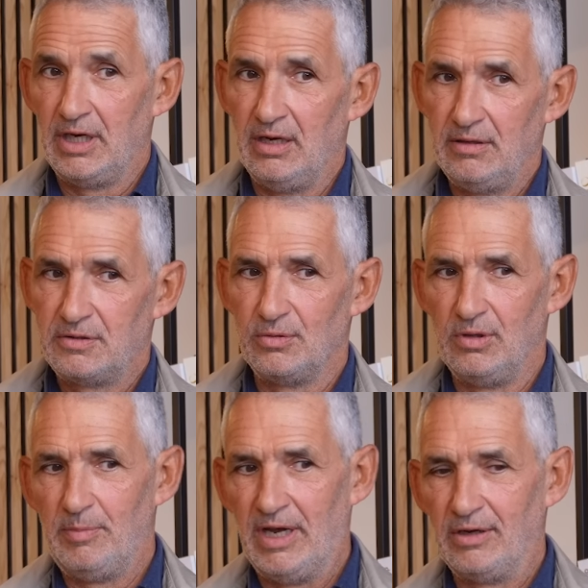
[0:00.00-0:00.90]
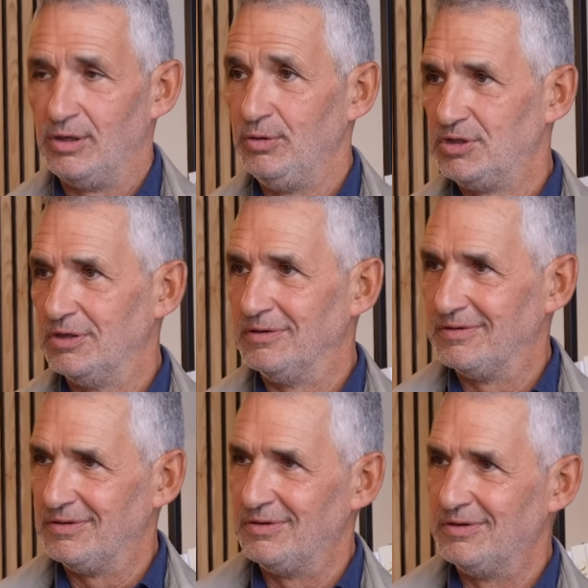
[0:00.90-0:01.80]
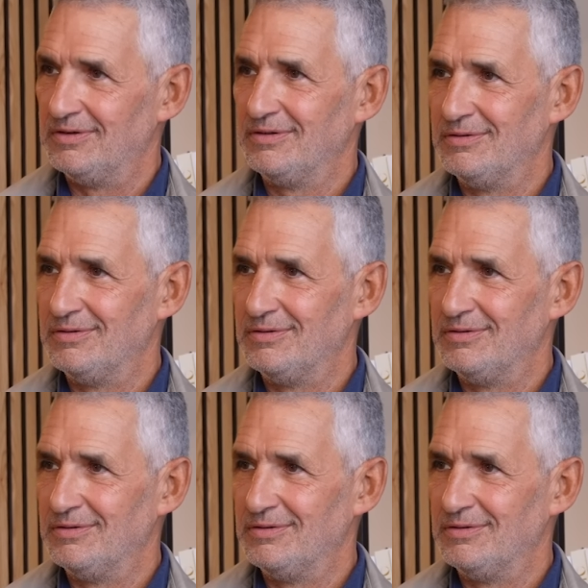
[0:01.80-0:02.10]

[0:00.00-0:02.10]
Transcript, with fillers: you know, it's all about gluten or